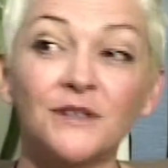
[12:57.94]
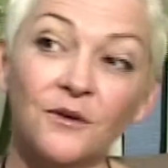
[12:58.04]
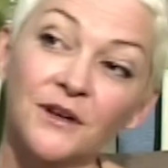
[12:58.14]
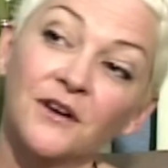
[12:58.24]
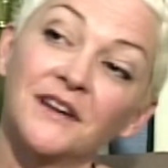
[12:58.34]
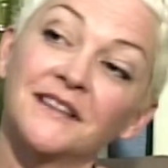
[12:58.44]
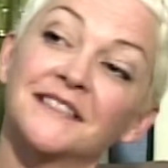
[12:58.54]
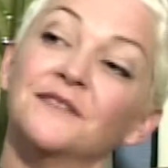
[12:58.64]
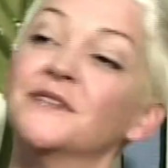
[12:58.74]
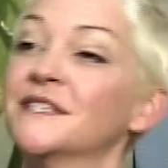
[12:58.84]
going on at the
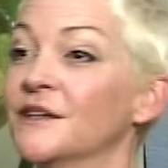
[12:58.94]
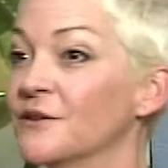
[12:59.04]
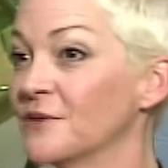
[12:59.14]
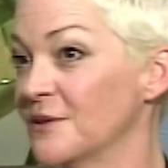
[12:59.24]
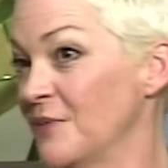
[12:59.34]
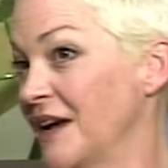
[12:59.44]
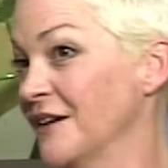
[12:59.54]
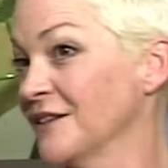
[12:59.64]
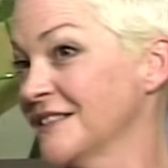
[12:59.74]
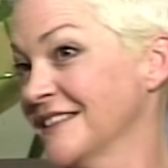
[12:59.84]
Civic Center with Bay
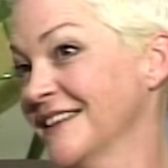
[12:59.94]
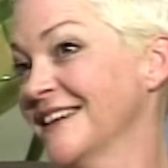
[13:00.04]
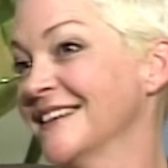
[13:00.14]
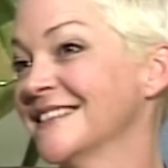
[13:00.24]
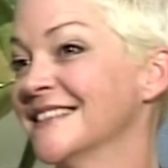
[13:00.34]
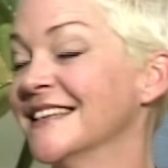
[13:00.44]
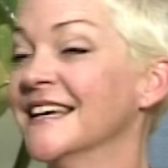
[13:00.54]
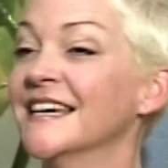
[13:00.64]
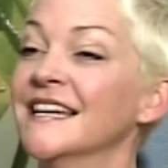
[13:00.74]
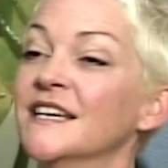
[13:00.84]
Arts Alliance, and
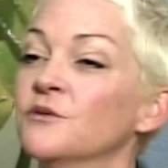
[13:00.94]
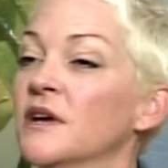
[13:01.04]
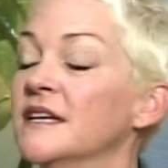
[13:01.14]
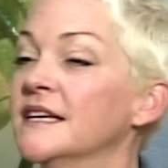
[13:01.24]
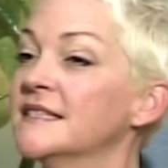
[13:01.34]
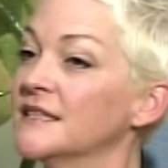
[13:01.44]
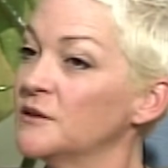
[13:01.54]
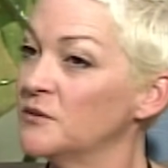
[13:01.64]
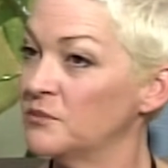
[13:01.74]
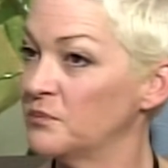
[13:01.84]
it's
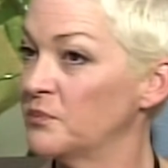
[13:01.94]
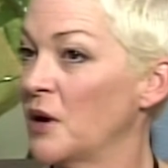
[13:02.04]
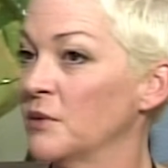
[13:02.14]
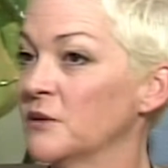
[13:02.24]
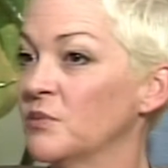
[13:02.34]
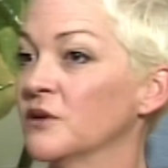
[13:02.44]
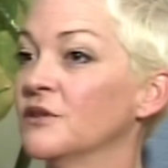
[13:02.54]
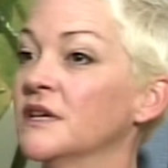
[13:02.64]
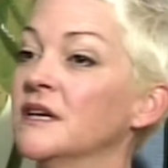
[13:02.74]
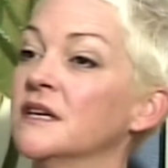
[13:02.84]
a public
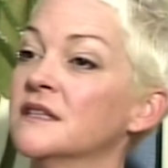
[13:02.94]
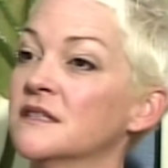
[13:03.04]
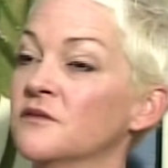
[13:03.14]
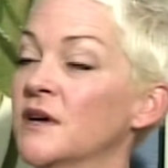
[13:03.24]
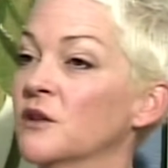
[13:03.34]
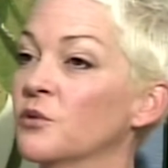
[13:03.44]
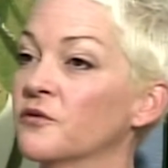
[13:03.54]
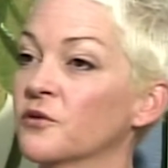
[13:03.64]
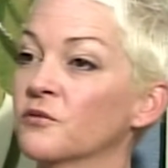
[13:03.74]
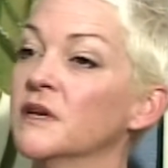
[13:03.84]
building. It's available
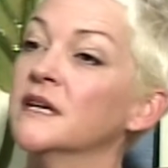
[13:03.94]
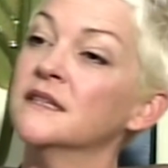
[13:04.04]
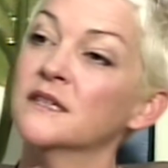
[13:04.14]
for rent,